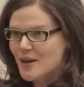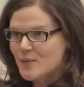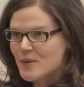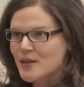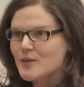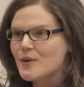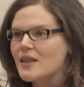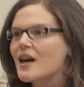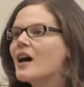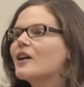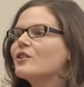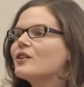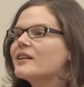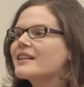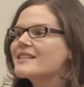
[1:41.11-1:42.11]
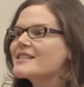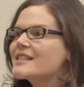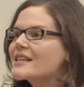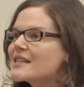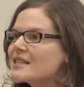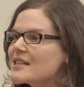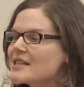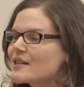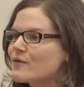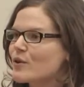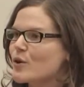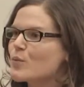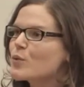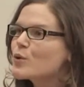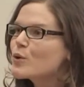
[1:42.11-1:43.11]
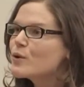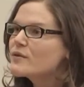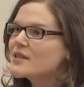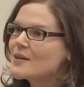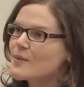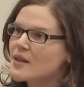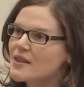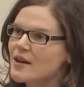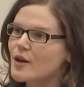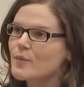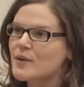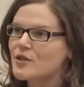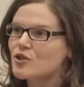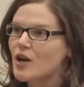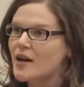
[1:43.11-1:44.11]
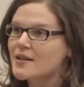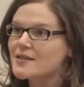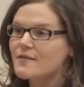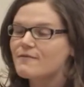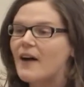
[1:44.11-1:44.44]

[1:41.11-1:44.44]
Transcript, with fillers: Because with 160 different approved chemotherapy drugs,